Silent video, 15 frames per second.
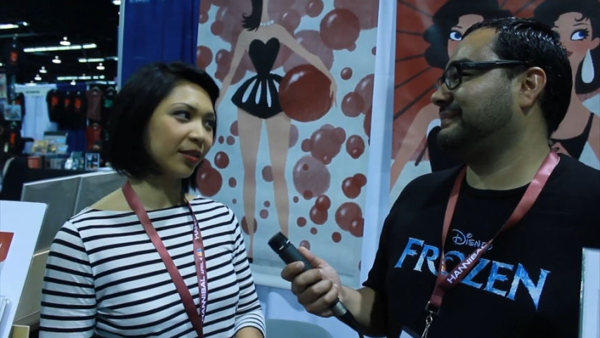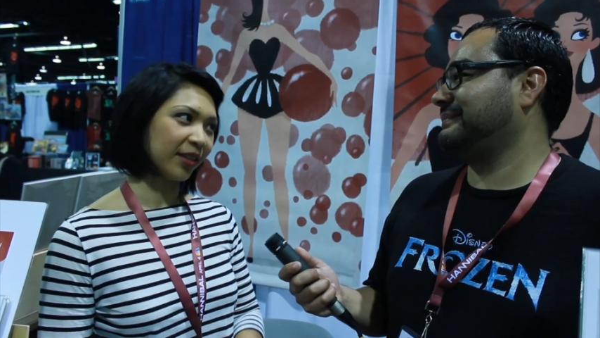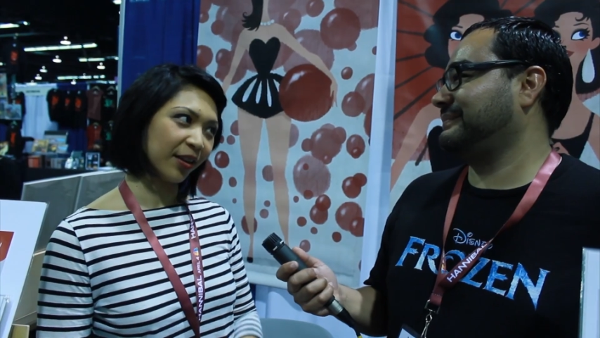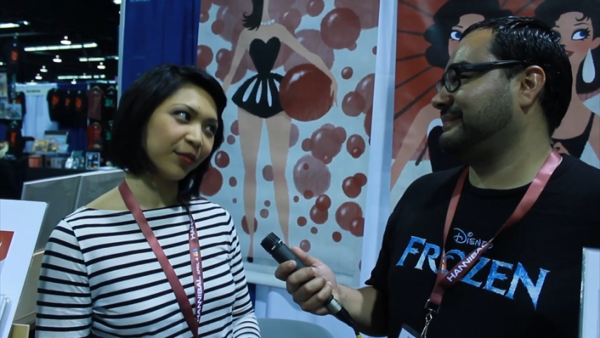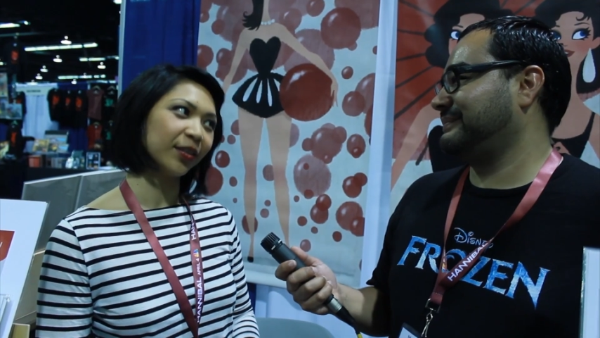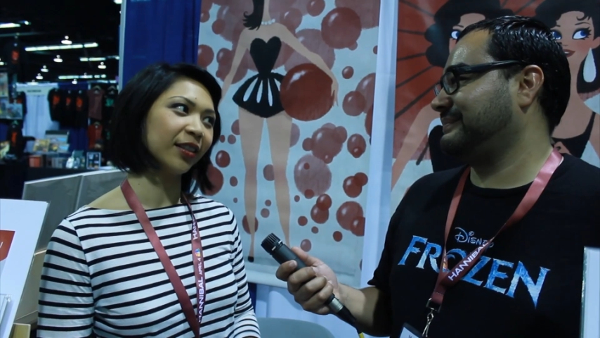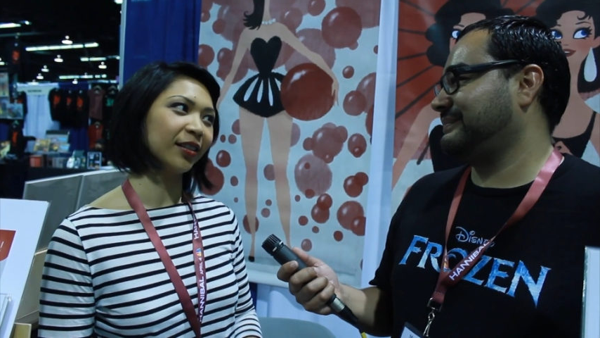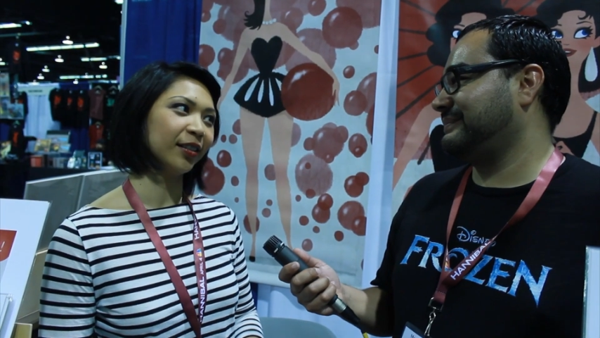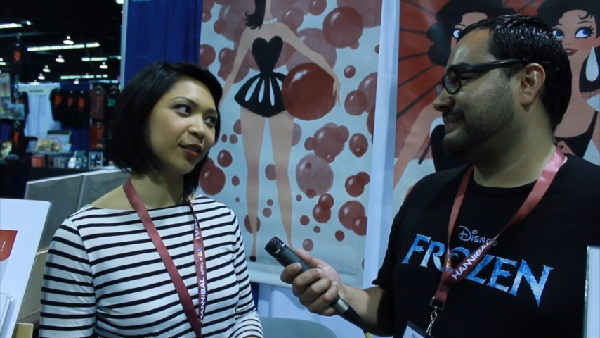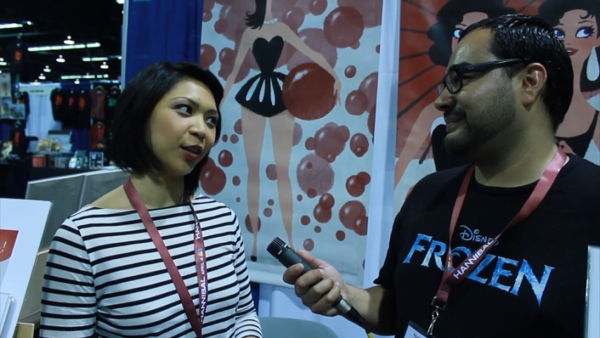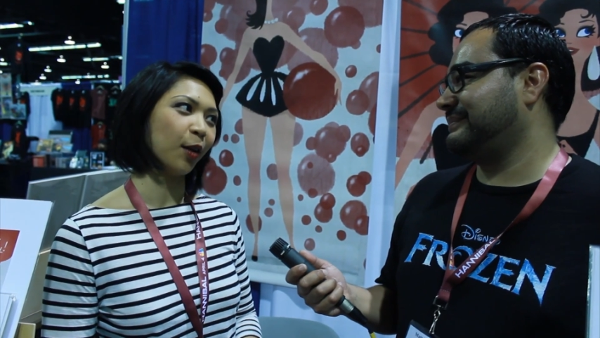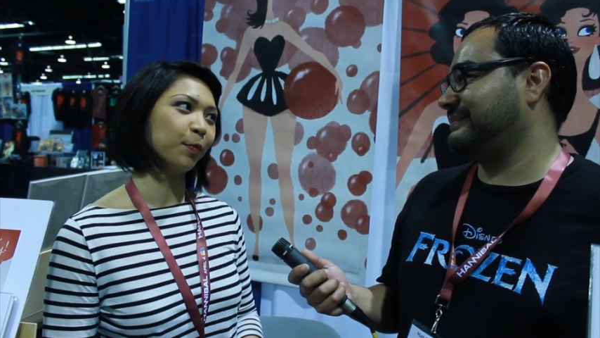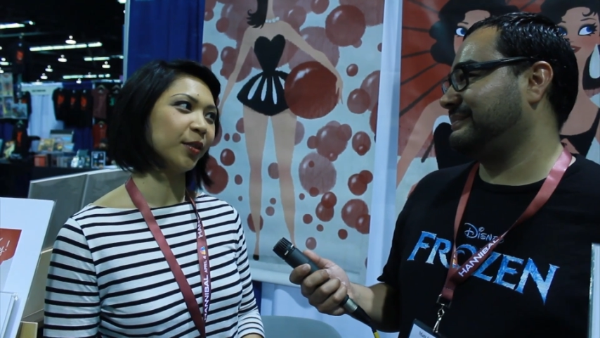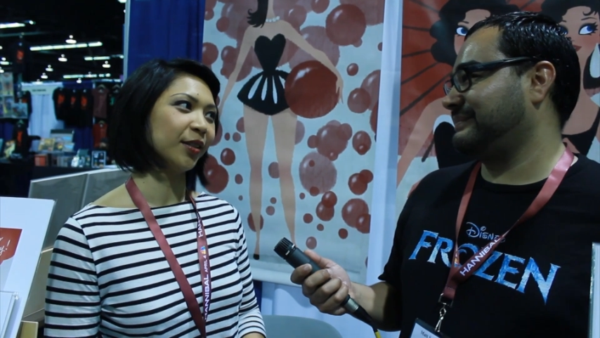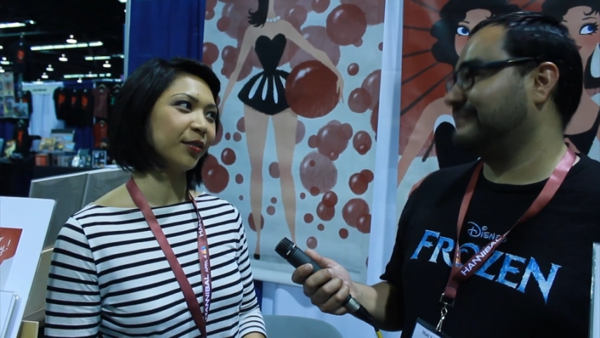Speaker 1: definitely
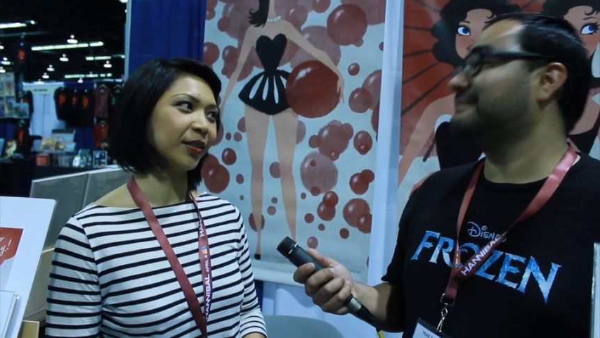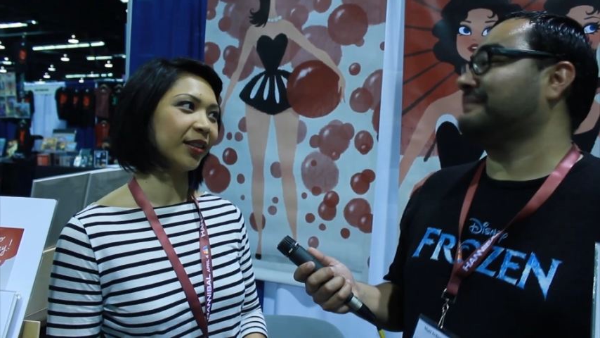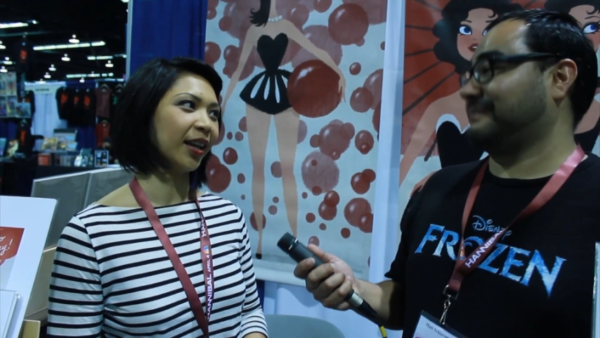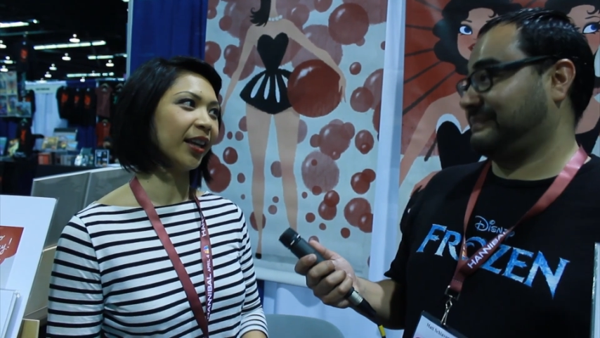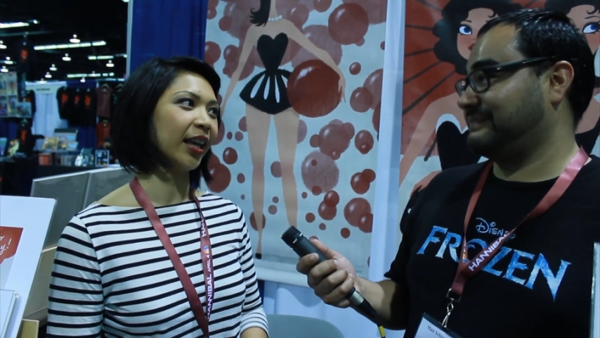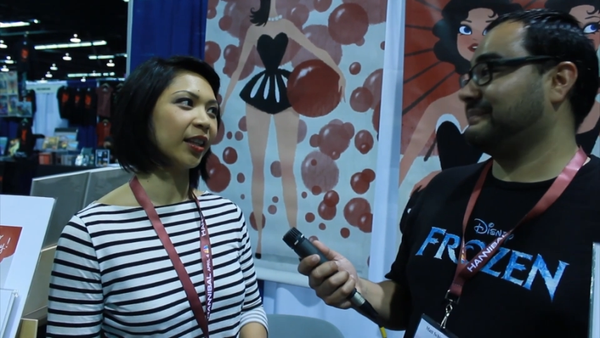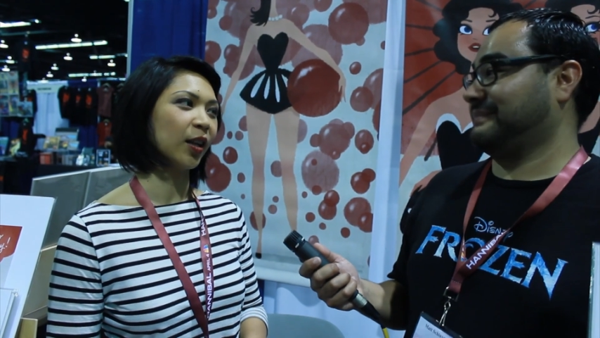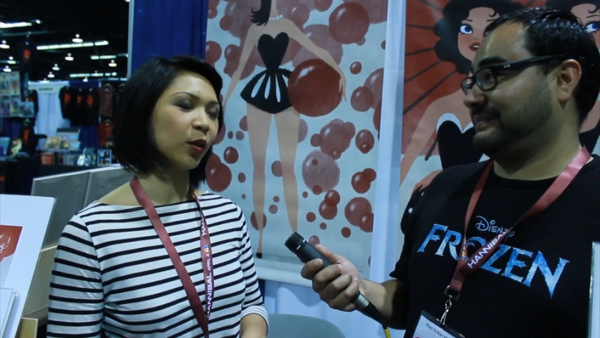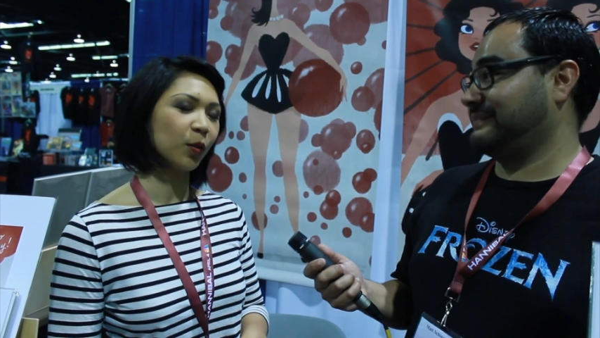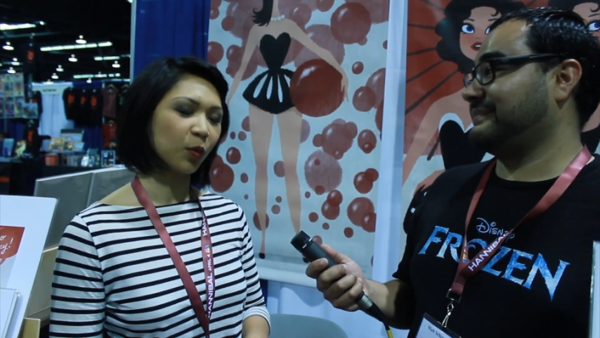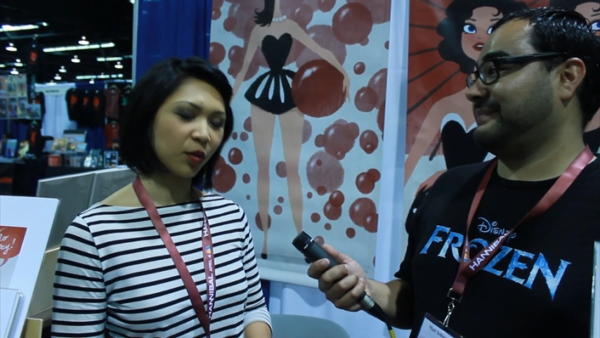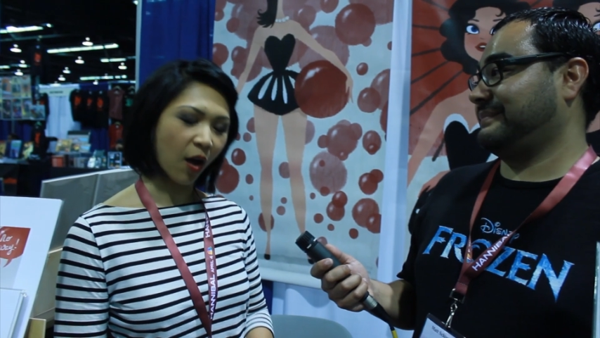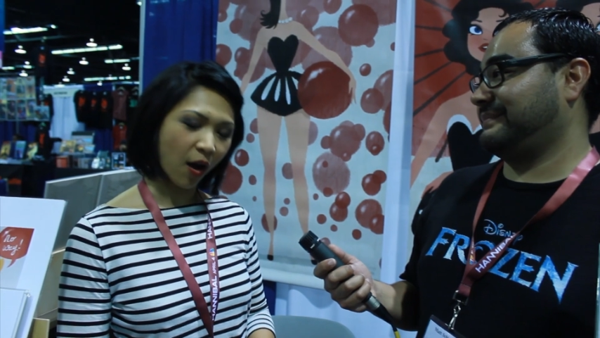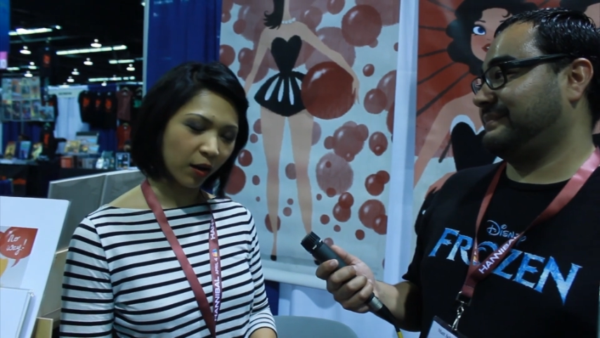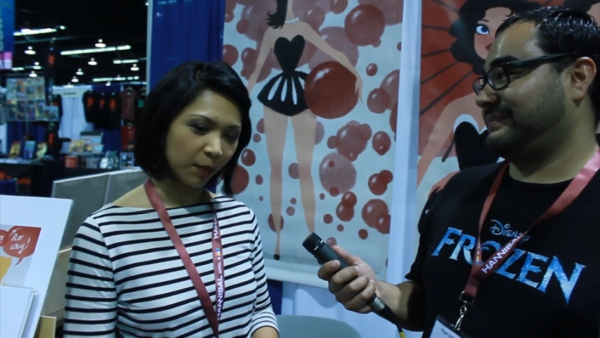top secret. I cannot
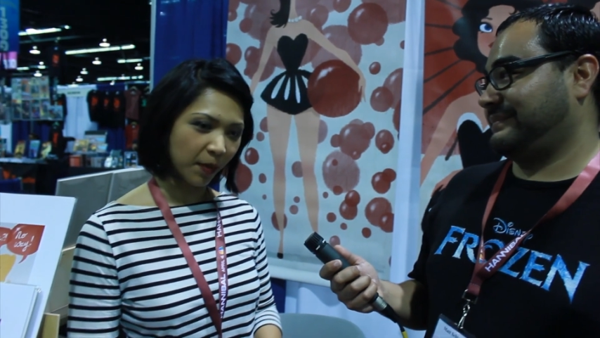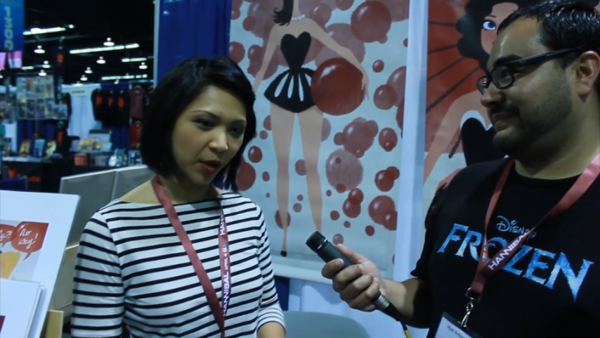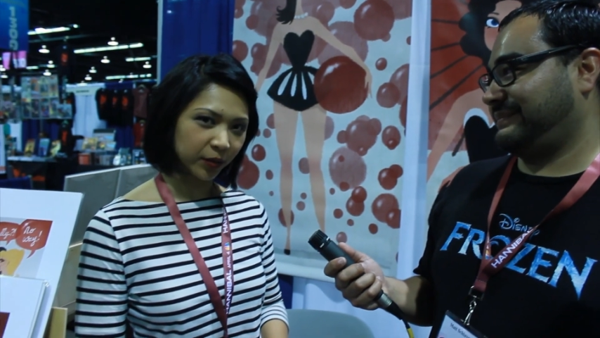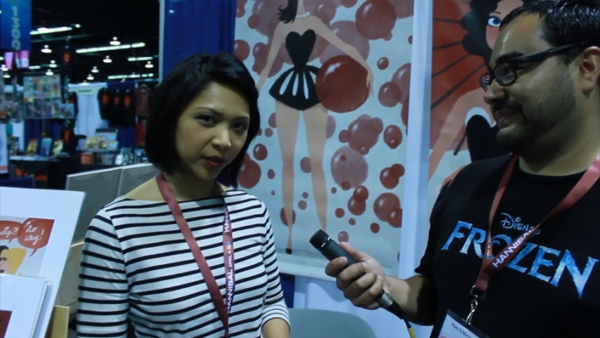talk about